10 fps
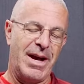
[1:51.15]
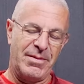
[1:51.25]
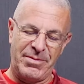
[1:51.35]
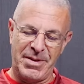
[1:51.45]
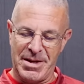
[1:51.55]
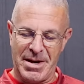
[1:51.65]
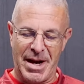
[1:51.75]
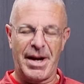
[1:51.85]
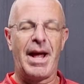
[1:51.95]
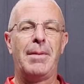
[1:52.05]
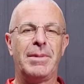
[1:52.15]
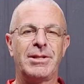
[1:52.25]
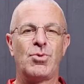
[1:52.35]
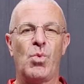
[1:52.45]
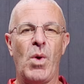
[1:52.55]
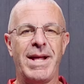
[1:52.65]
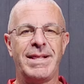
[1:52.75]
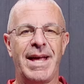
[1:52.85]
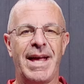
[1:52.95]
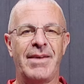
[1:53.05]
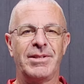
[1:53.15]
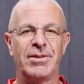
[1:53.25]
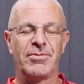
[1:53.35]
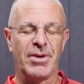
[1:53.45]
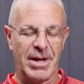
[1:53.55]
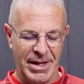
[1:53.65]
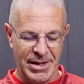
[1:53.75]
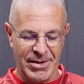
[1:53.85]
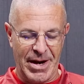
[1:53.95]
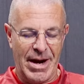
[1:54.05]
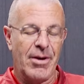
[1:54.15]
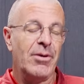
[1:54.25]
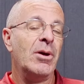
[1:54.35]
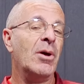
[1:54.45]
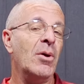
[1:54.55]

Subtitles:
out how much weight they have at the front end of their arrow.